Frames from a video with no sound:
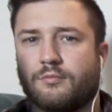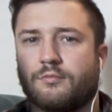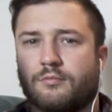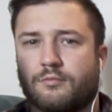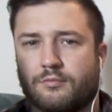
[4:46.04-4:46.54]

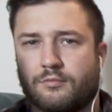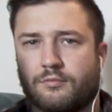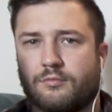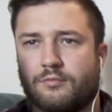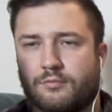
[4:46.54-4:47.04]

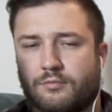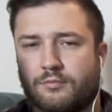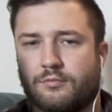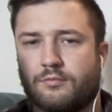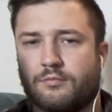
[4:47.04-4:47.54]

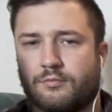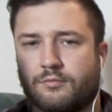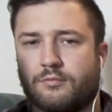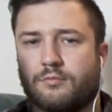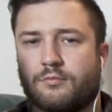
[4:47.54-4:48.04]

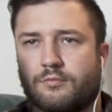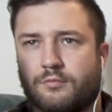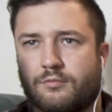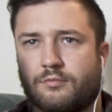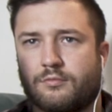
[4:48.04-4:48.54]

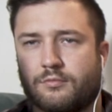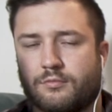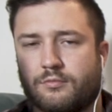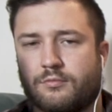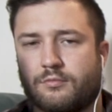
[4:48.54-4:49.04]

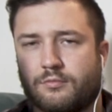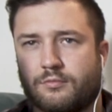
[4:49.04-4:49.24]
(silent)